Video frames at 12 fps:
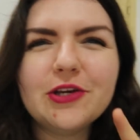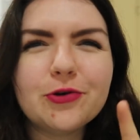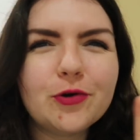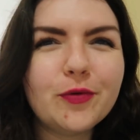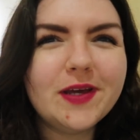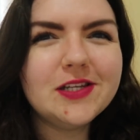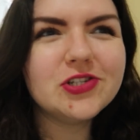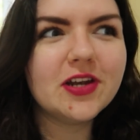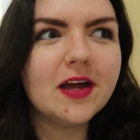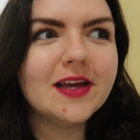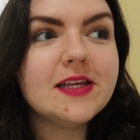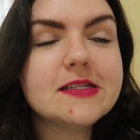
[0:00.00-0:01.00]
euro each a
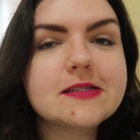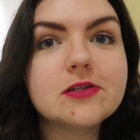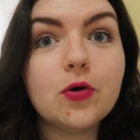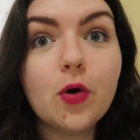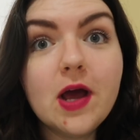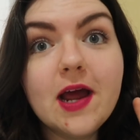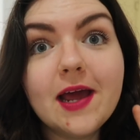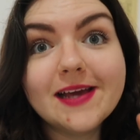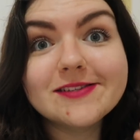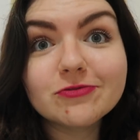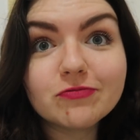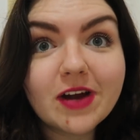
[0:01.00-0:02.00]
night, so
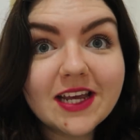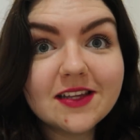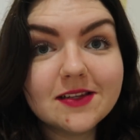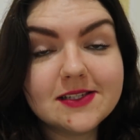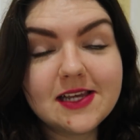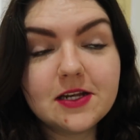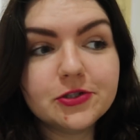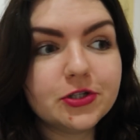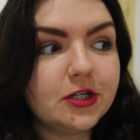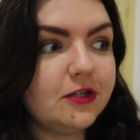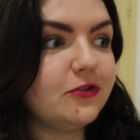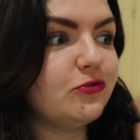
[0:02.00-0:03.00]
it's right in the
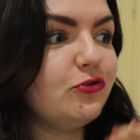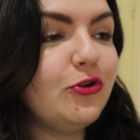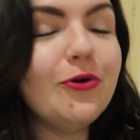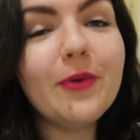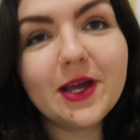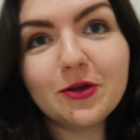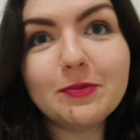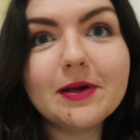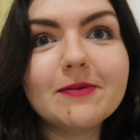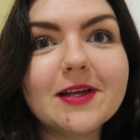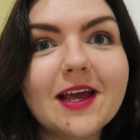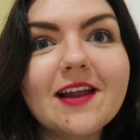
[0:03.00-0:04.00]
center. There's no way you'd be
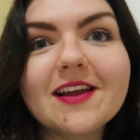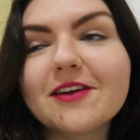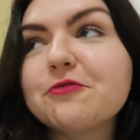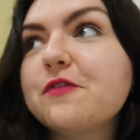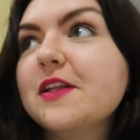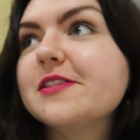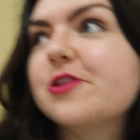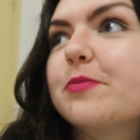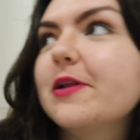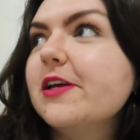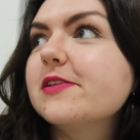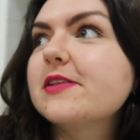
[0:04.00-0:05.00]
able to get like a fancier
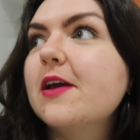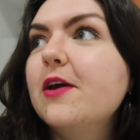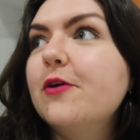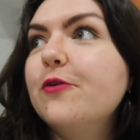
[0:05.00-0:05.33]
place